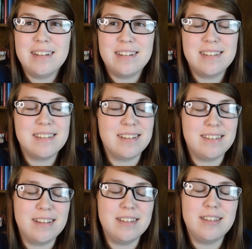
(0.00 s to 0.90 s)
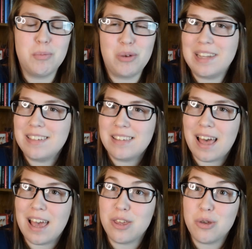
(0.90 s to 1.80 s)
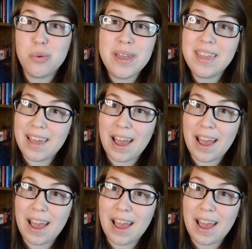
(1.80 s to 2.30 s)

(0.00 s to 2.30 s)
discussing some ways that you can get